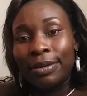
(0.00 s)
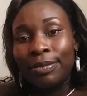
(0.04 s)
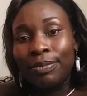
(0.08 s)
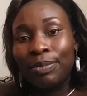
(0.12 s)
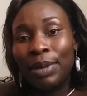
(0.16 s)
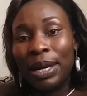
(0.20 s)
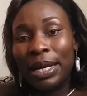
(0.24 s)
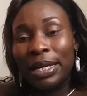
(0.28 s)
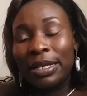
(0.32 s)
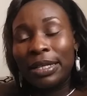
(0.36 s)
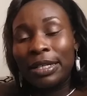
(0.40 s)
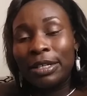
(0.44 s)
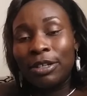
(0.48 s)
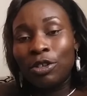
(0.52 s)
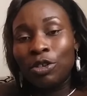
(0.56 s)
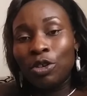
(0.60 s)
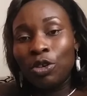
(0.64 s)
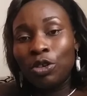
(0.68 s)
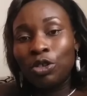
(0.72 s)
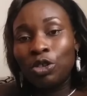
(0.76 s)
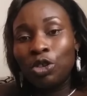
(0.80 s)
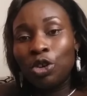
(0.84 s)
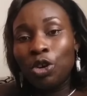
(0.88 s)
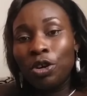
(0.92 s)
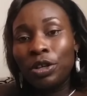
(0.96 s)
But
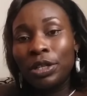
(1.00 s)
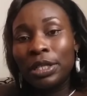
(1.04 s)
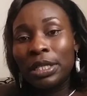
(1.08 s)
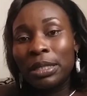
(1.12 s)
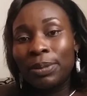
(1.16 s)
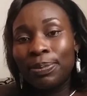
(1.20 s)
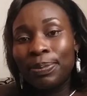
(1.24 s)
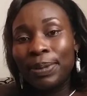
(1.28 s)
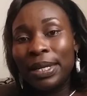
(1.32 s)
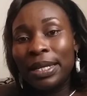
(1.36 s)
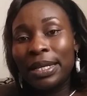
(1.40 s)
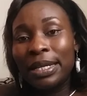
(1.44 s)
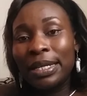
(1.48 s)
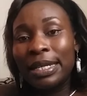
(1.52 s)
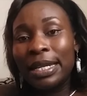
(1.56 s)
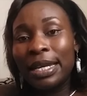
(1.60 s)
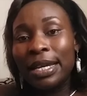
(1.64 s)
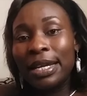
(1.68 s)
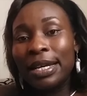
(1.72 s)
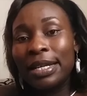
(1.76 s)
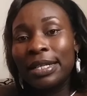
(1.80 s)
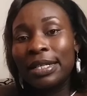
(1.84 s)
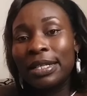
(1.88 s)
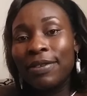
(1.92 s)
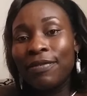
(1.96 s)
no, don't speak
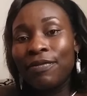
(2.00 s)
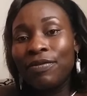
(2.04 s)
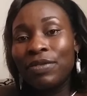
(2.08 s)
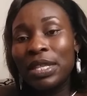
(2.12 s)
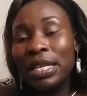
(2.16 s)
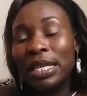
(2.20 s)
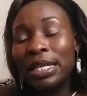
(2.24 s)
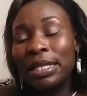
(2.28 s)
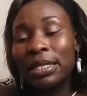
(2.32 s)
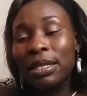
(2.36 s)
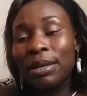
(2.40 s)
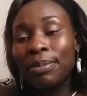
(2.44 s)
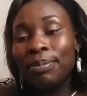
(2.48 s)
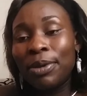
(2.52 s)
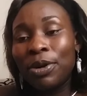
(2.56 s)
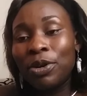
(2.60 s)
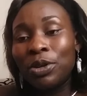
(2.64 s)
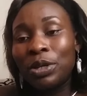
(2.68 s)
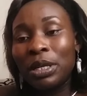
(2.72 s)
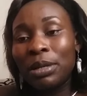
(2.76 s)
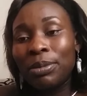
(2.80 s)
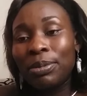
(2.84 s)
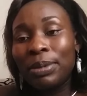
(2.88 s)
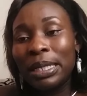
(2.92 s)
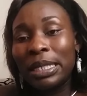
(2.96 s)
negative things
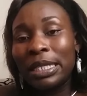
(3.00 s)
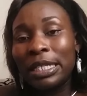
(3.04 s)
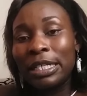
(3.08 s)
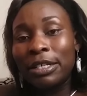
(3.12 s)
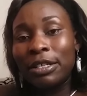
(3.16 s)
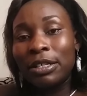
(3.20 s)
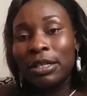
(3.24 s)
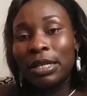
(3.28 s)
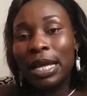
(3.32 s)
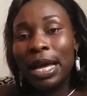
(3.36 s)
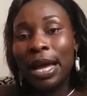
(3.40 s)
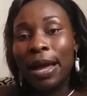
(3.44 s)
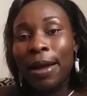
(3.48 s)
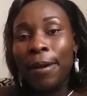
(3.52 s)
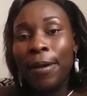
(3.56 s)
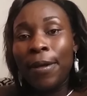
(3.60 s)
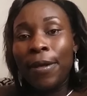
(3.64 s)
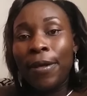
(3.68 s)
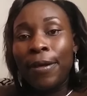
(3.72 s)
about a particular